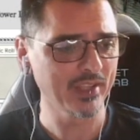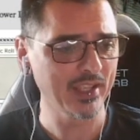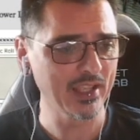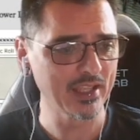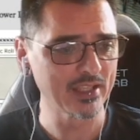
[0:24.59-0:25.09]

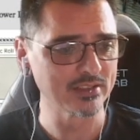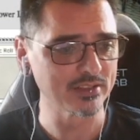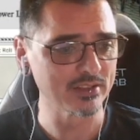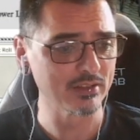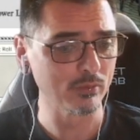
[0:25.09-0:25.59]
and
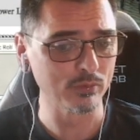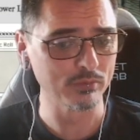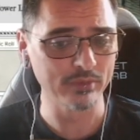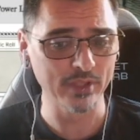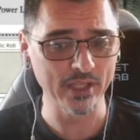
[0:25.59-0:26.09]

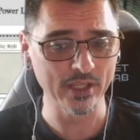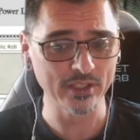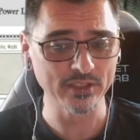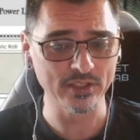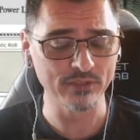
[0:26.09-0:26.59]

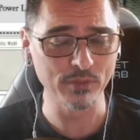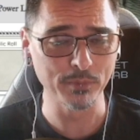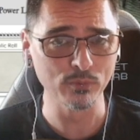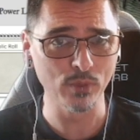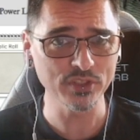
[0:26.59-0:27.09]
if you've
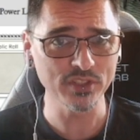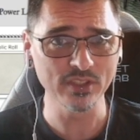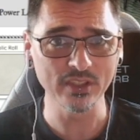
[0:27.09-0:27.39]
been watching,